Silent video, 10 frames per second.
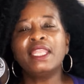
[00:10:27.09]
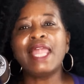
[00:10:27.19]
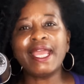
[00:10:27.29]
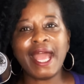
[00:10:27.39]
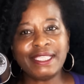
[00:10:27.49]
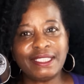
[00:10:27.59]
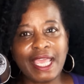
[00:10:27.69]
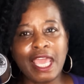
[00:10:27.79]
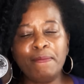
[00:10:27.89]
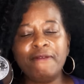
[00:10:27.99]
Like I
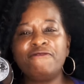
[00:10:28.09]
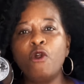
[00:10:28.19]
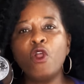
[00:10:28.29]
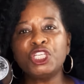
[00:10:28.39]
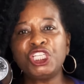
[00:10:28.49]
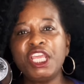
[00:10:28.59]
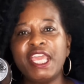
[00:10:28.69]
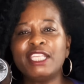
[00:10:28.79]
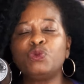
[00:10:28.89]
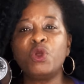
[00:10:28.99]
said, before she
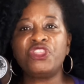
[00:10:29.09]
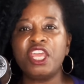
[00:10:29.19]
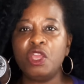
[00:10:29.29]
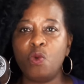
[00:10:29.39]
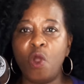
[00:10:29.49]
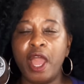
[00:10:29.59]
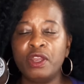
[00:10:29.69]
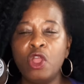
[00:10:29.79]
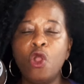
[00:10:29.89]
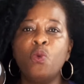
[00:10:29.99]
gets with anyone,